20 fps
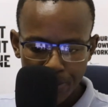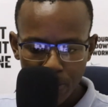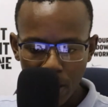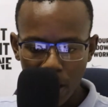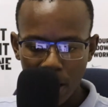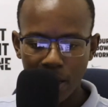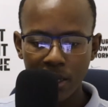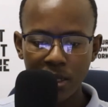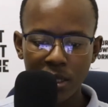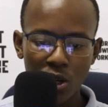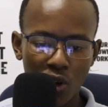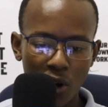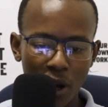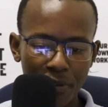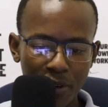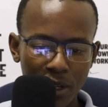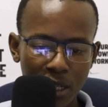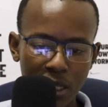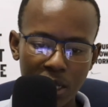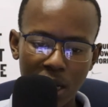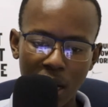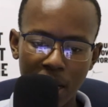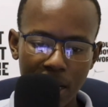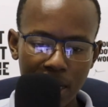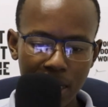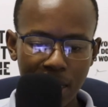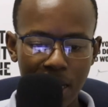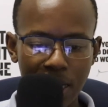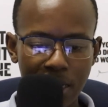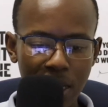And he's the graphic designer. He
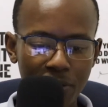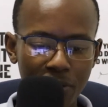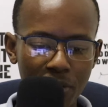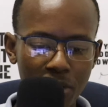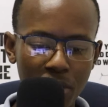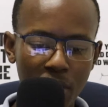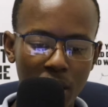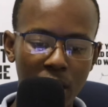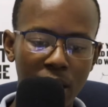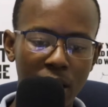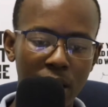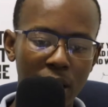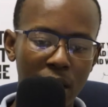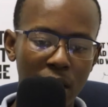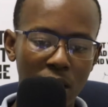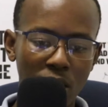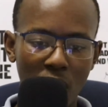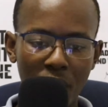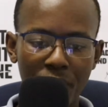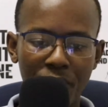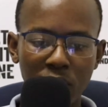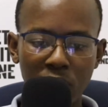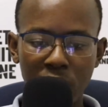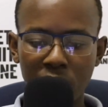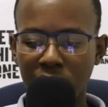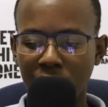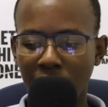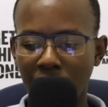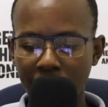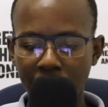does everything graphic
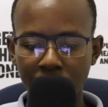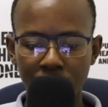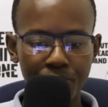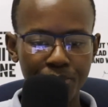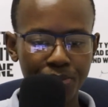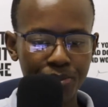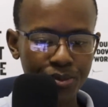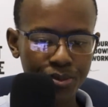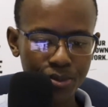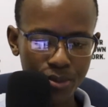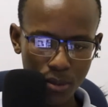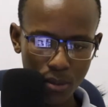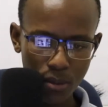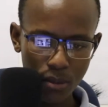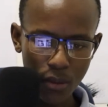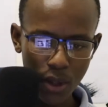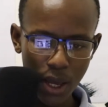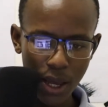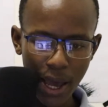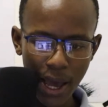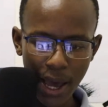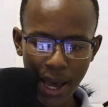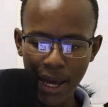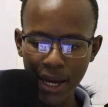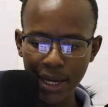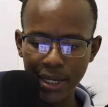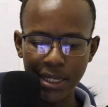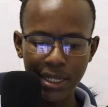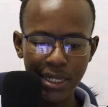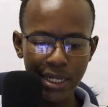design.
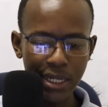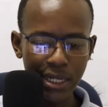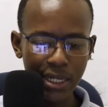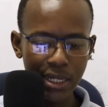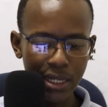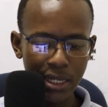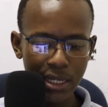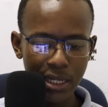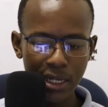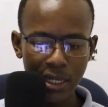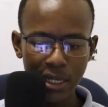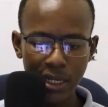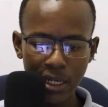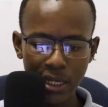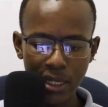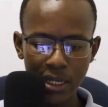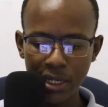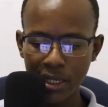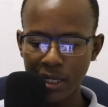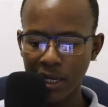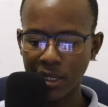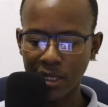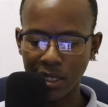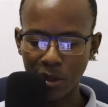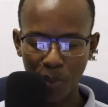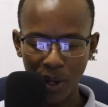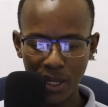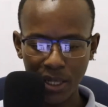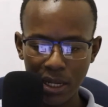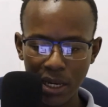And he does it.
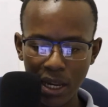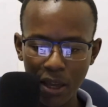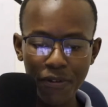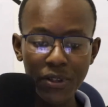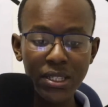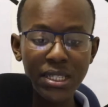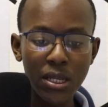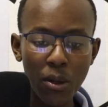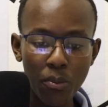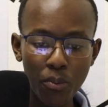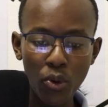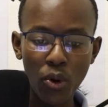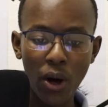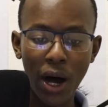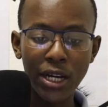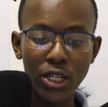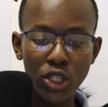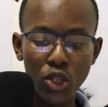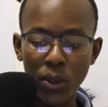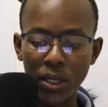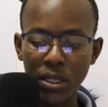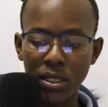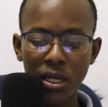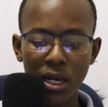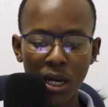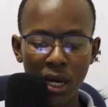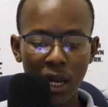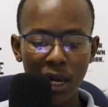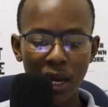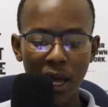But then if it's simple, I do it.
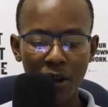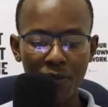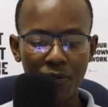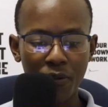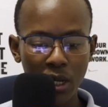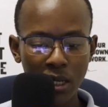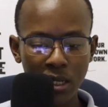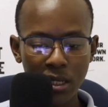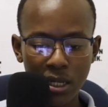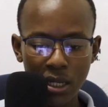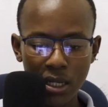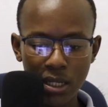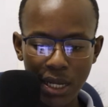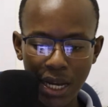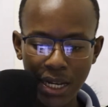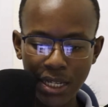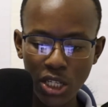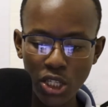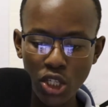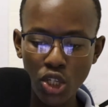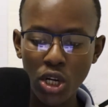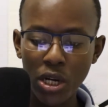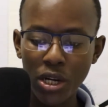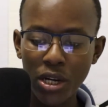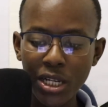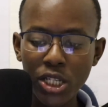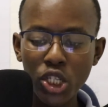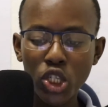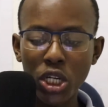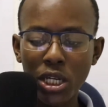Like for instance, I just
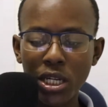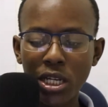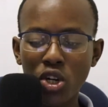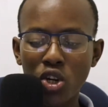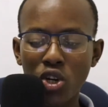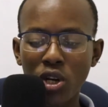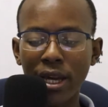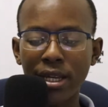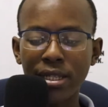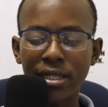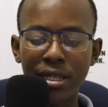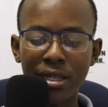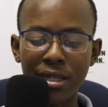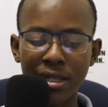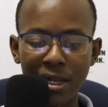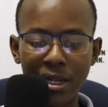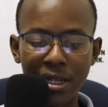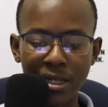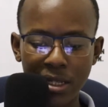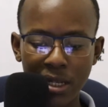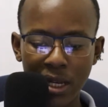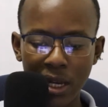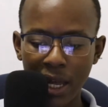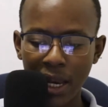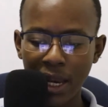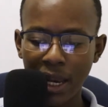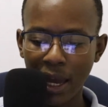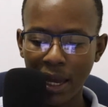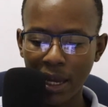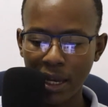literally created this
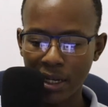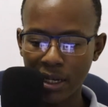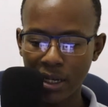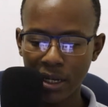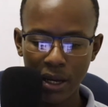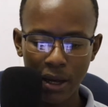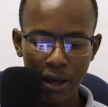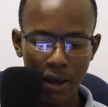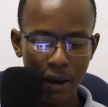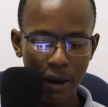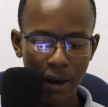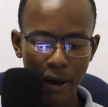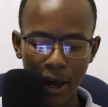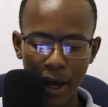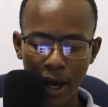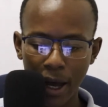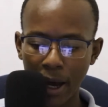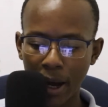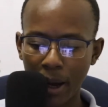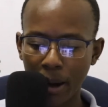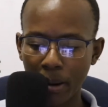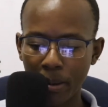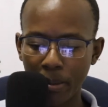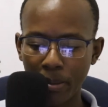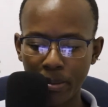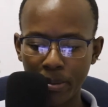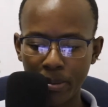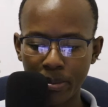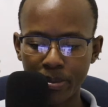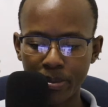like 5